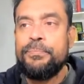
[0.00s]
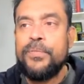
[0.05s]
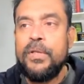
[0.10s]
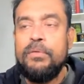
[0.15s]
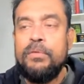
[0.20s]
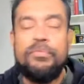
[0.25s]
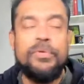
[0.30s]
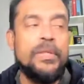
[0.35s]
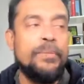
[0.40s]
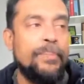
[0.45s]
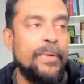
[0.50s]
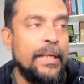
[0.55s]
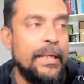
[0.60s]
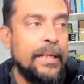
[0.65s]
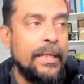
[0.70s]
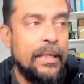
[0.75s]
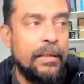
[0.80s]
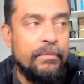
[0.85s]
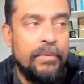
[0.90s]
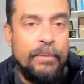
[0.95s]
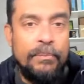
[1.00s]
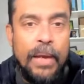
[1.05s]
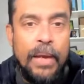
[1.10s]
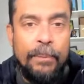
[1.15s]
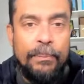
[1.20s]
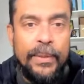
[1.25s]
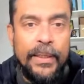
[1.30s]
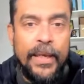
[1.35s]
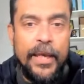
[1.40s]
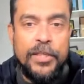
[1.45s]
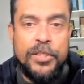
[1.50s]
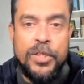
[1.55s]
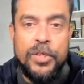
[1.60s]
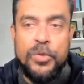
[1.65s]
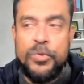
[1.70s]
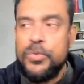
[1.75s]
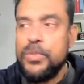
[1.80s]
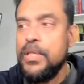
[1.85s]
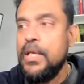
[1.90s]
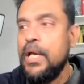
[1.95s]
for the particular web application
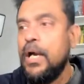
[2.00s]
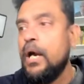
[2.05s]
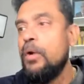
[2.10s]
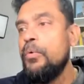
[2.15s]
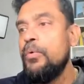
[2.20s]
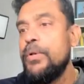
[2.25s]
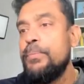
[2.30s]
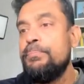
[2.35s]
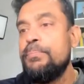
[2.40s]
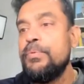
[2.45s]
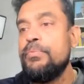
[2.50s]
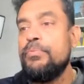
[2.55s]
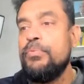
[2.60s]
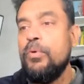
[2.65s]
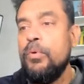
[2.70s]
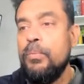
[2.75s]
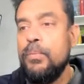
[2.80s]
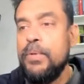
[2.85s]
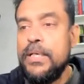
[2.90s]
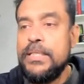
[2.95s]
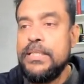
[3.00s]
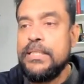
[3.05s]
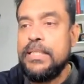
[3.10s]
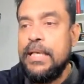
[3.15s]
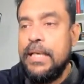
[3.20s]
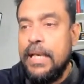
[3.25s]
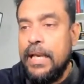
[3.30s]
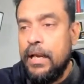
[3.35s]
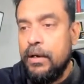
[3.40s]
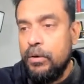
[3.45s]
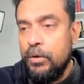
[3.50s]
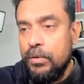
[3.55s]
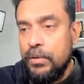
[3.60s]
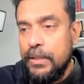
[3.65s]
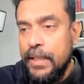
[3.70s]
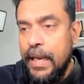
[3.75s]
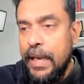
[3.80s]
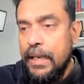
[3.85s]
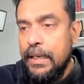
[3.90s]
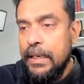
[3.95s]
to see how it performs and all
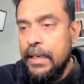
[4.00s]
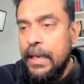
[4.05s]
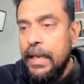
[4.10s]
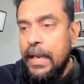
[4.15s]
that.